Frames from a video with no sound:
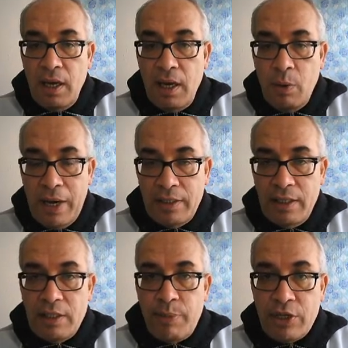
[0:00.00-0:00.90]
Why is it
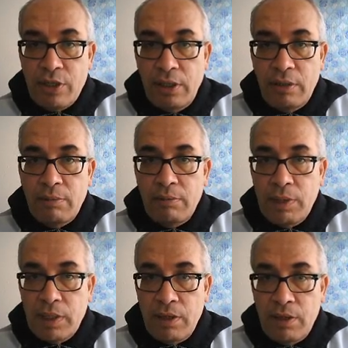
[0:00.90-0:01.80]
special?
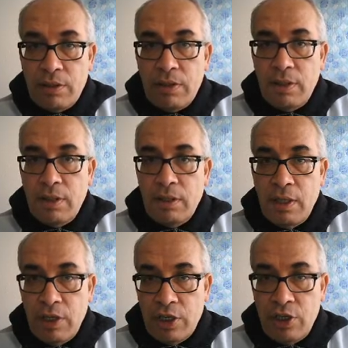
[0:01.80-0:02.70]
Because the
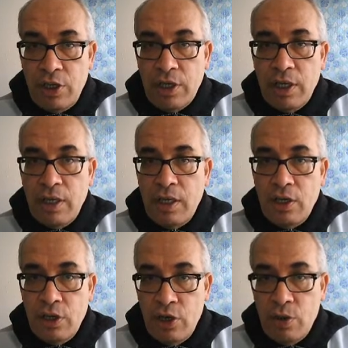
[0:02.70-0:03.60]
dictionary
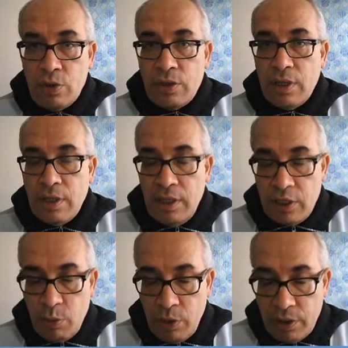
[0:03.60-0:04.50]
used this
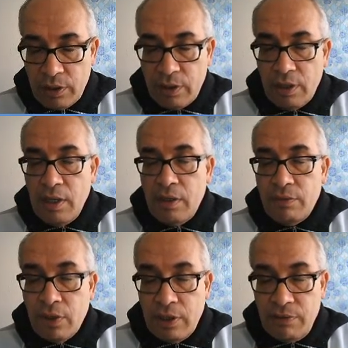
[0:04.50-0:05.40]
word
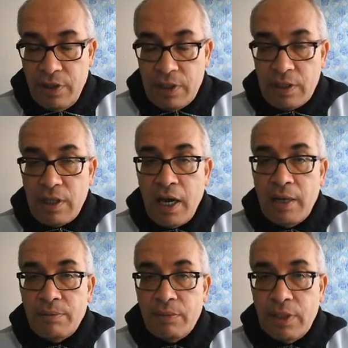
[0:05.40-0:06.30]
for the first
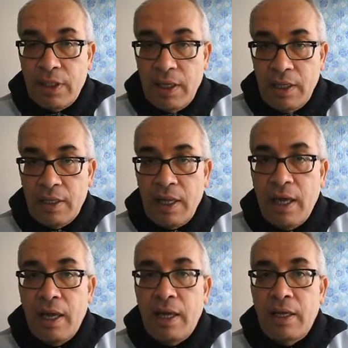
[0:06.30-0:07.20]
time in
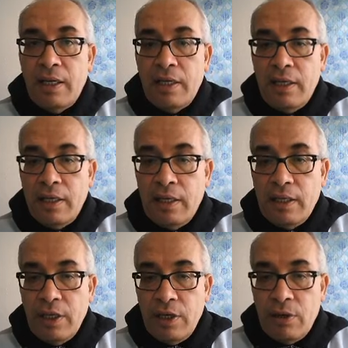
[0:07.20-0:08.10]
the
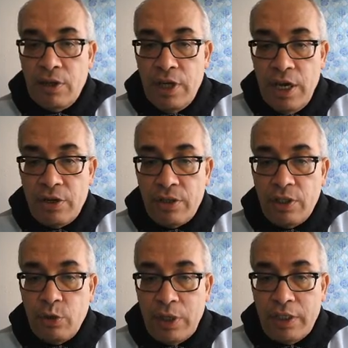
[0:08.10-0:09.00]
year
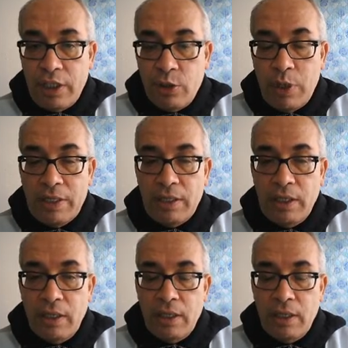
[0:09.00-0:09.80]
2020.